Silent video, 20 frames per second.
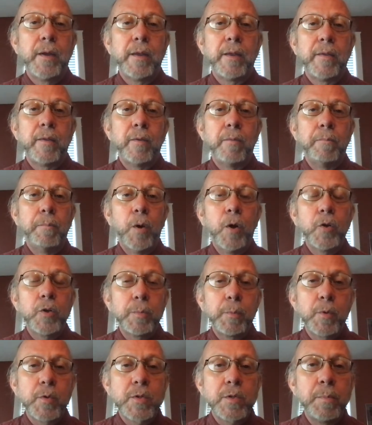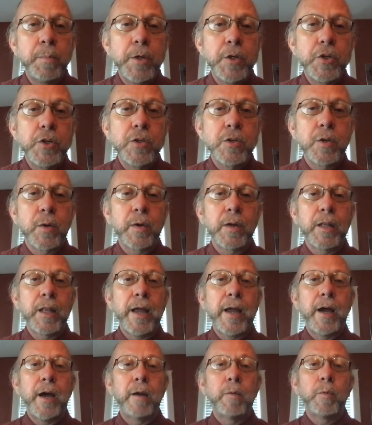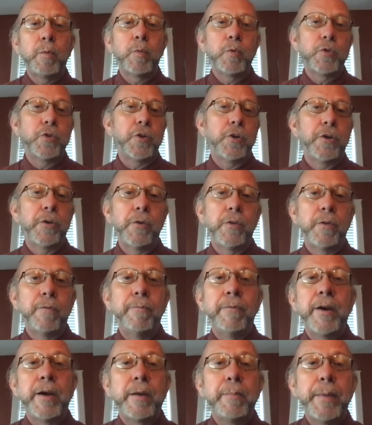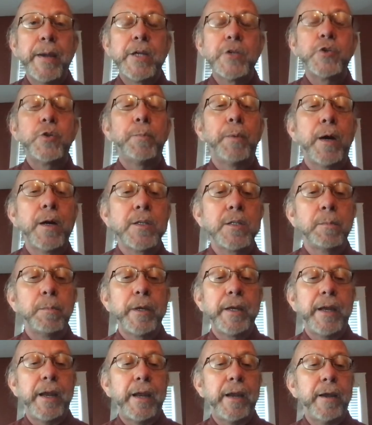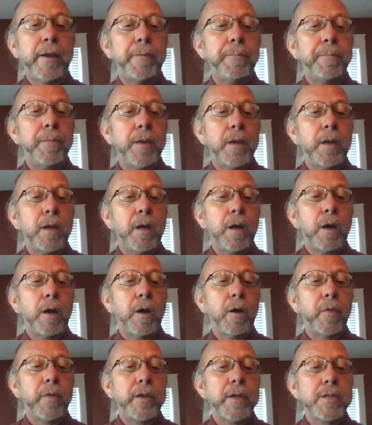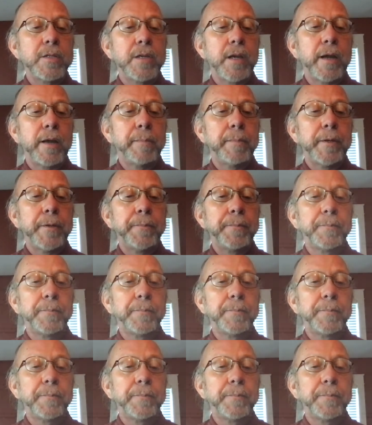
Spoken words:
multiple submissions are allowed, and we want you to do the very best you possibly can on the assignment.